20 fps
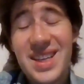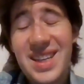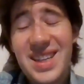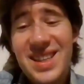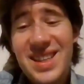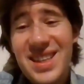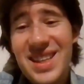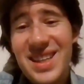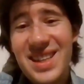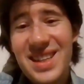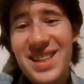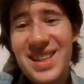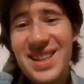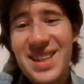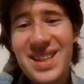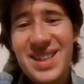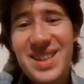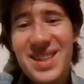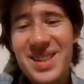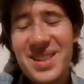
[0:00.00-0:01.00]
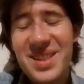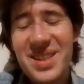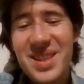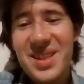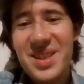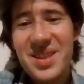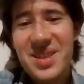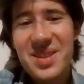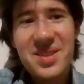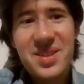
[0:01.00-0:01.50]

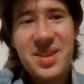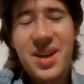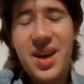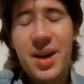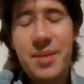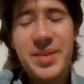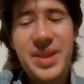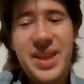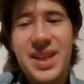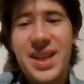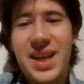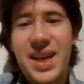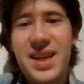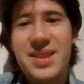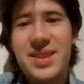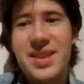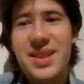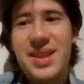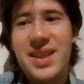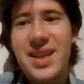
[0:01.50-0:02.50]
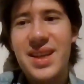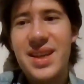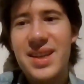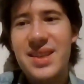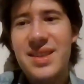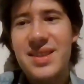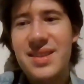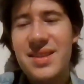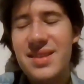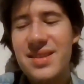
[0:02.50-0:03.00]
it is a comedy classic
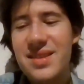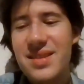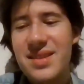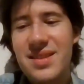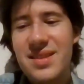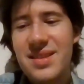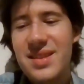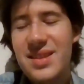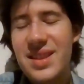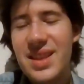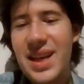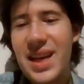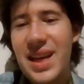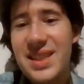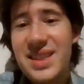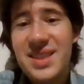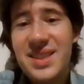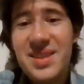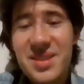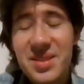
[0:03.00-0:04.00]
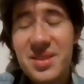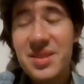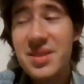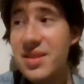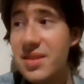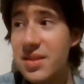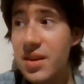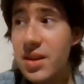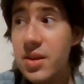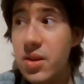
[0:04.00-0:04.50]
and it
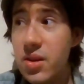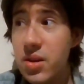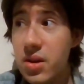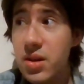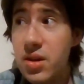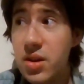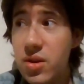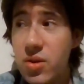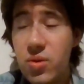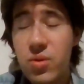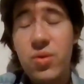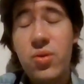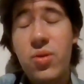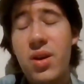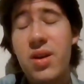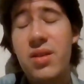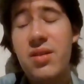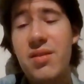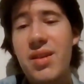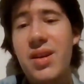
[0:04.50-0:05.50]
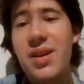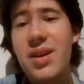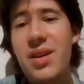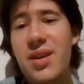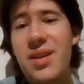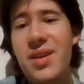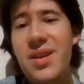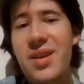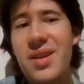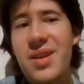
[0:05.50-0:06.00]
is a neo noir
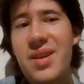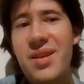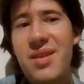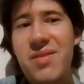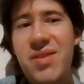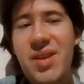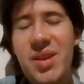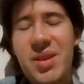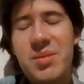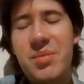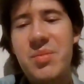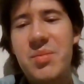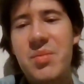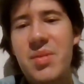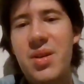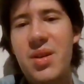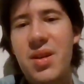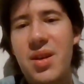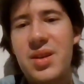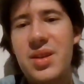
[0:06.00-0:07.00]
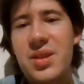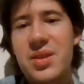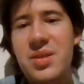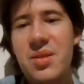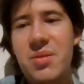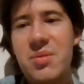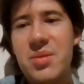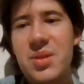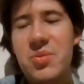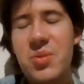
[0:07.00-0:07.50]
film on
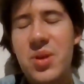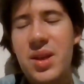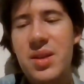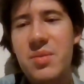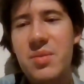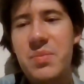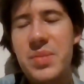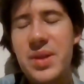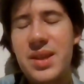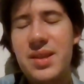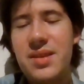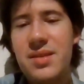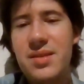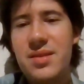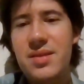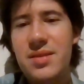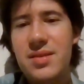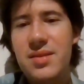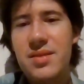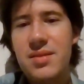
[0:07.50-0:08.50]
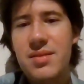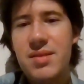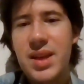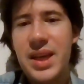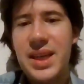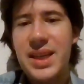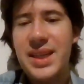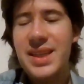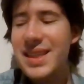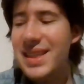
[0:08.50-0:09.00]
its own as well because
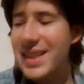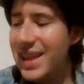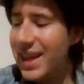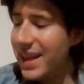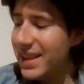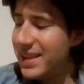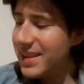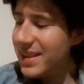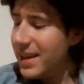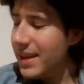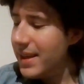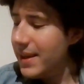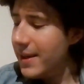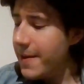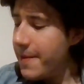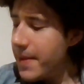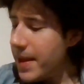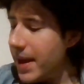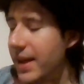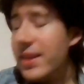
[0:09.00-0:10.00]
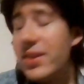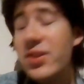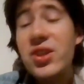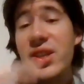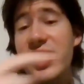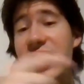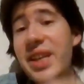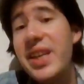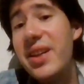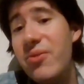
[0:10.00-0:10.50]
like he does
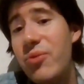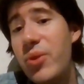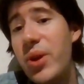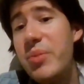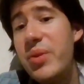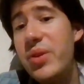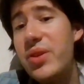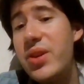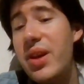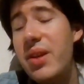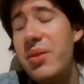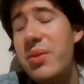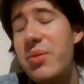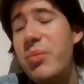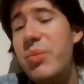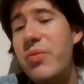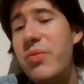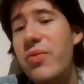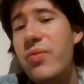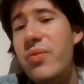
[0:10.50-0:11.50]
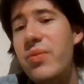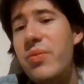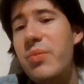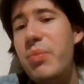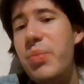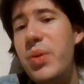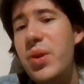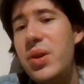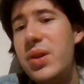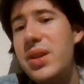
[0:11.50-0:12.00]
just like in Raymond Chandler
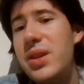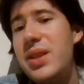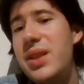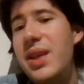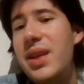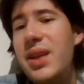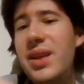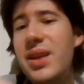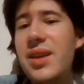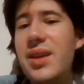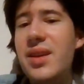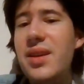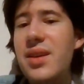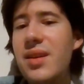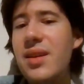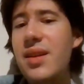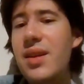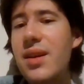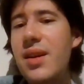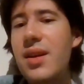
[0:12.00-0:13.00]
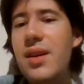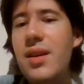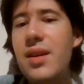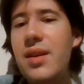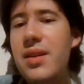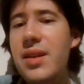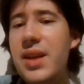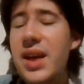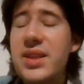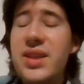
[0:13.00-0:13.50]
books, he
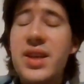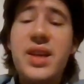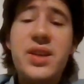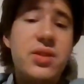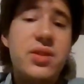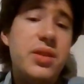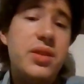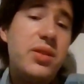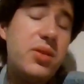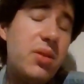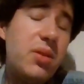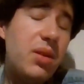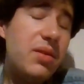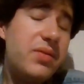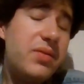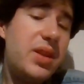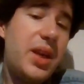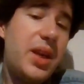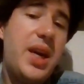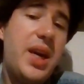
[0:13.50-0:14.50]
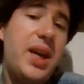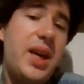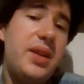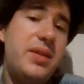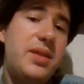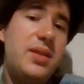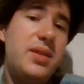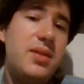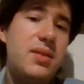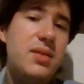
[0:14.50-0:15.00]
does actually solve the
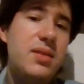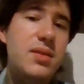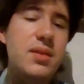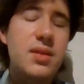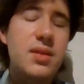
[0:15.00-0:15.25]
case